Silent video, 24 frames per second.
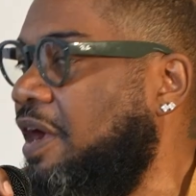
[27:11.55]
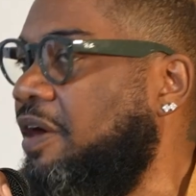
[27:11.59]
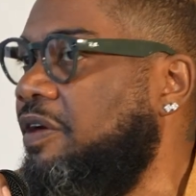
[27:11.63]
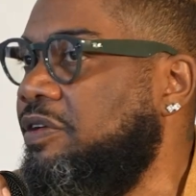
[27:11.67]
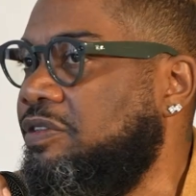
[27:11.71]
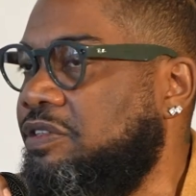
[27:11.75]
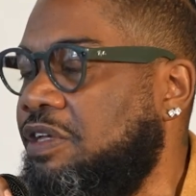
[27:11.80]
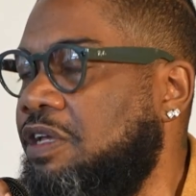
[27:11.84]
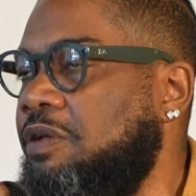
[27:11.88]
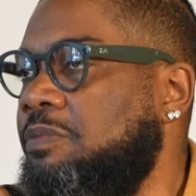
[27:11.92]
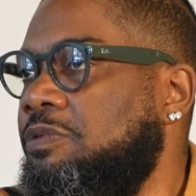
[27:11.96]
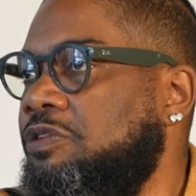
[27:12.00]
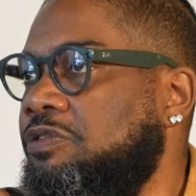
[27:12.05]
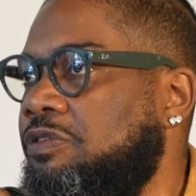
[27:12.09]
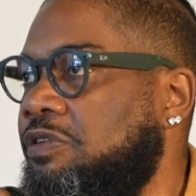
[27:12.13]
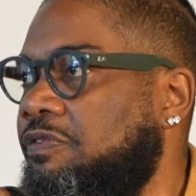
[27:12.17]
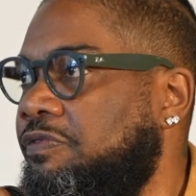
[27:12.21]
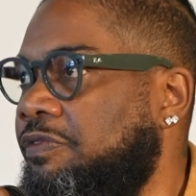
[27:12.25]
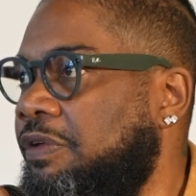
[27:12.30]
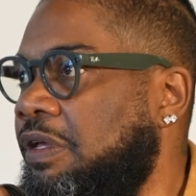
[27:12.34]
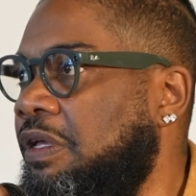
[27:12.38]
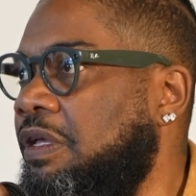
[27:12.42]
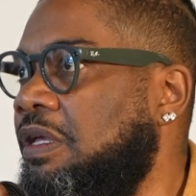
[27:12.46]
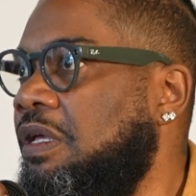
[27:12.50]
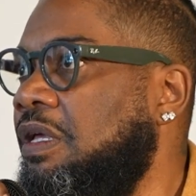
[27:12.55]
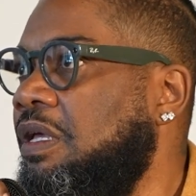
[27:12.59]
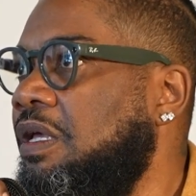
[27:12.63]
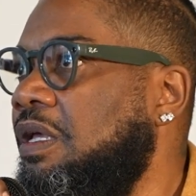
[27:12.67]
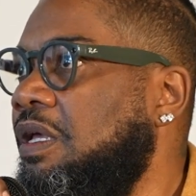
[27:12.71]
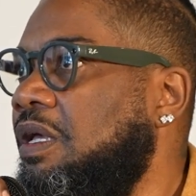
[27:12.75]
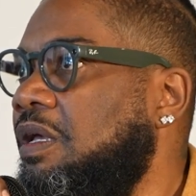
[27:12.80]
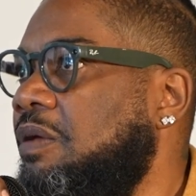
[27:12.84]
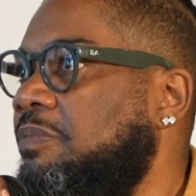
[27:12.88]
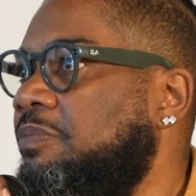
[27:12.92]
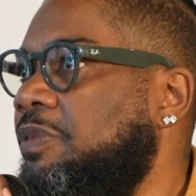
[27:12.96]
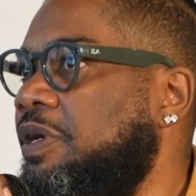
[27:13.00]
the Our Tables event
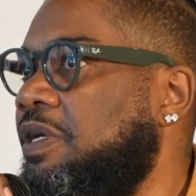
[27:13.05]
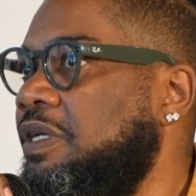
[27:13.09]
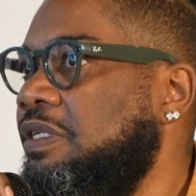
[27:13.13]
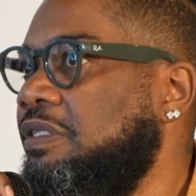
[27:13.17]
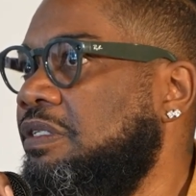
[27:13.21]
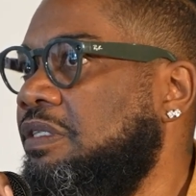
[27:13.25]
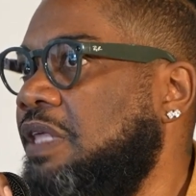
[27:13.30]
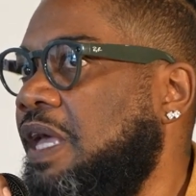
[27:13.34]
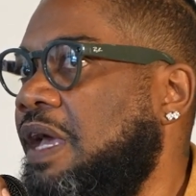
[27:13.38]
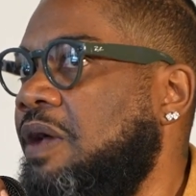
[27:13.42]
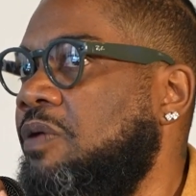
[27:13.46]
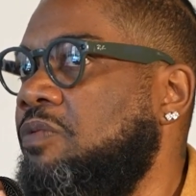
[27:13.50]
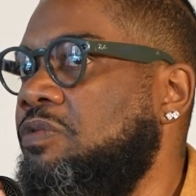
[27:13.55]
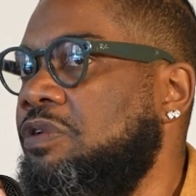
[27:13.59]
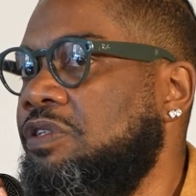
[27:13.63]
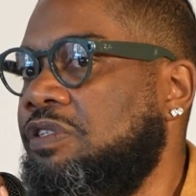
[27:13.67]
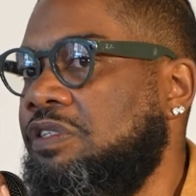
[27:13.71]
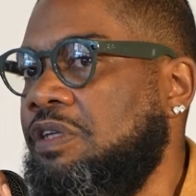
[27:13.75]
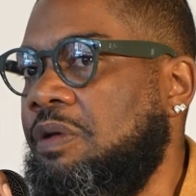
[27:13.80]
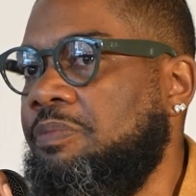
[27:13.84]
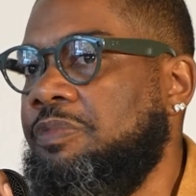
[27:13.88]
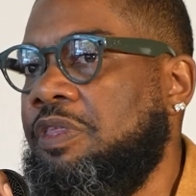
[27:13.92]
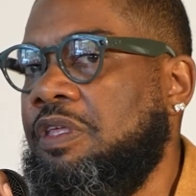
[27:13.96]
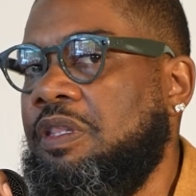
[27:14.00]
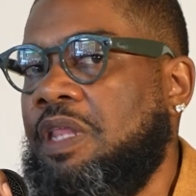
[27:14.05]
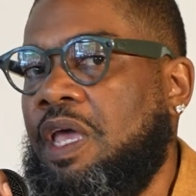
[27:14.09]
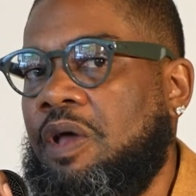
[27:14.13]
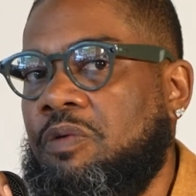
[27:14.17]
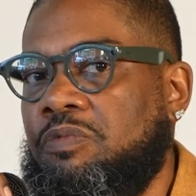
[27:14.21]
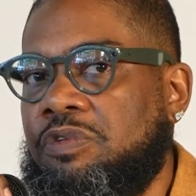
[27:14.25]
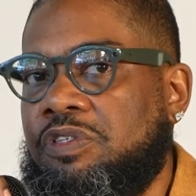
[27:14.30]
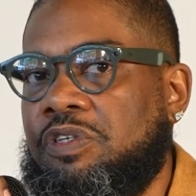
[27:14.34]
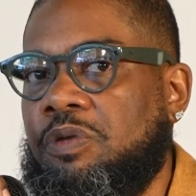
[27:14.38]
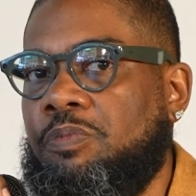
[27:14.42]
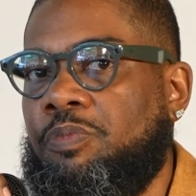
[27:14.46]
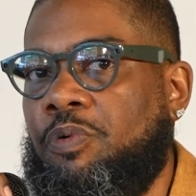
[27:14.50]
because that was something
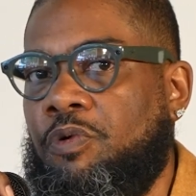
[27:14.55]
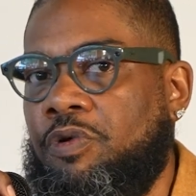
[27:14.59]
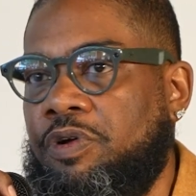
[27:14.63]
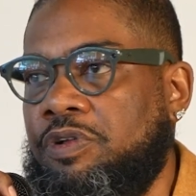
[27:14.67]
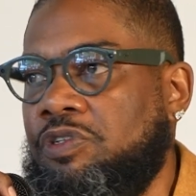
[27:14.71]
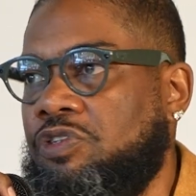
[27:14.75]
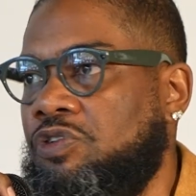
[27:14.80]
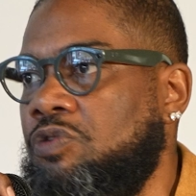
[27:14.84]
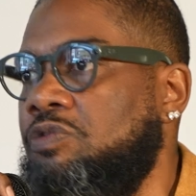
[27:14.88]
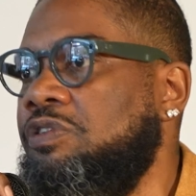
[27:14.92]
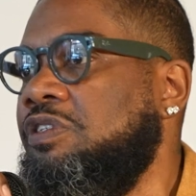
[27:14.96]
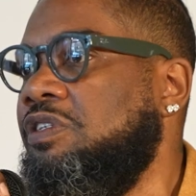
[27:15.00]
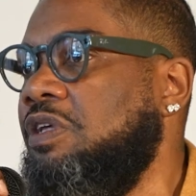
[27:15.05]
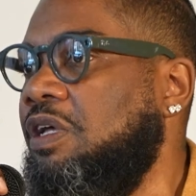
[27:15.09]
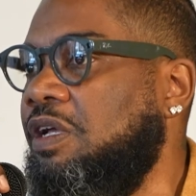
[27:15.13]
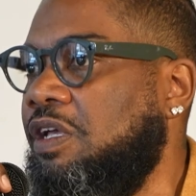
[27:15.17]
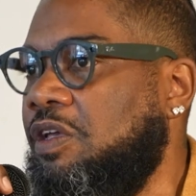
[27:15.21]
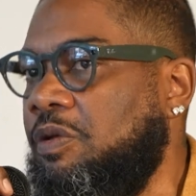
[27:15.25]
that was important to us.